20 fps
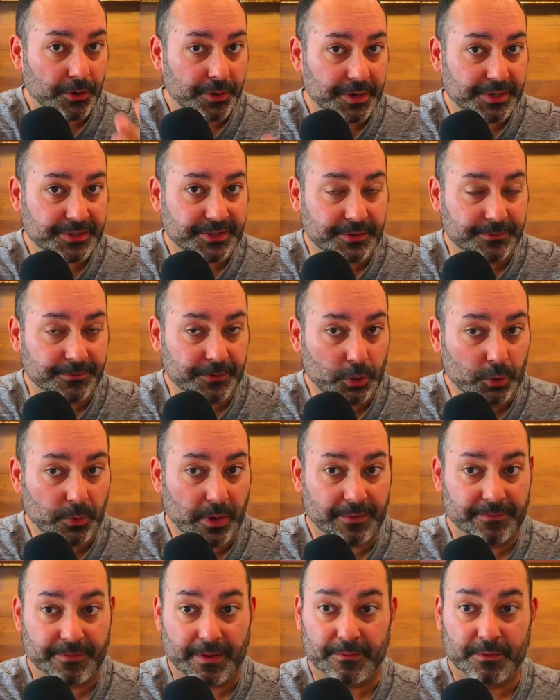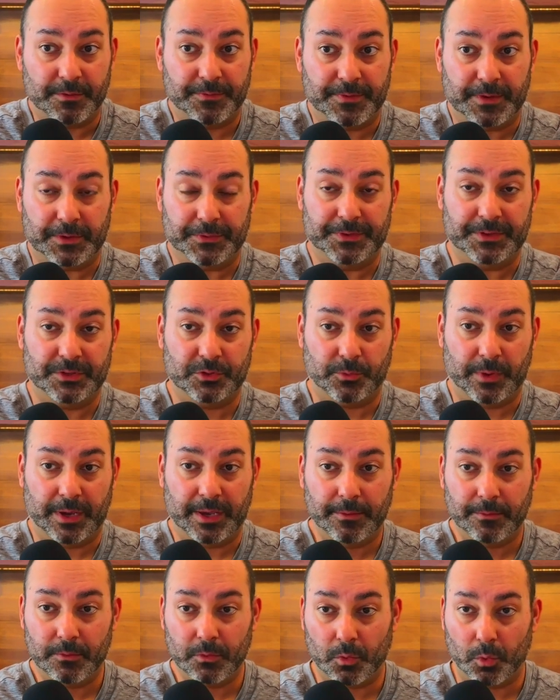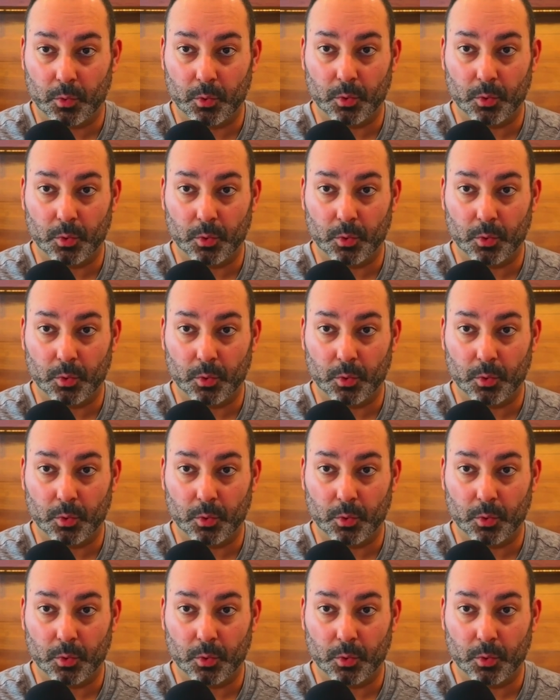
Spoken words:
curious if you have ever felt this way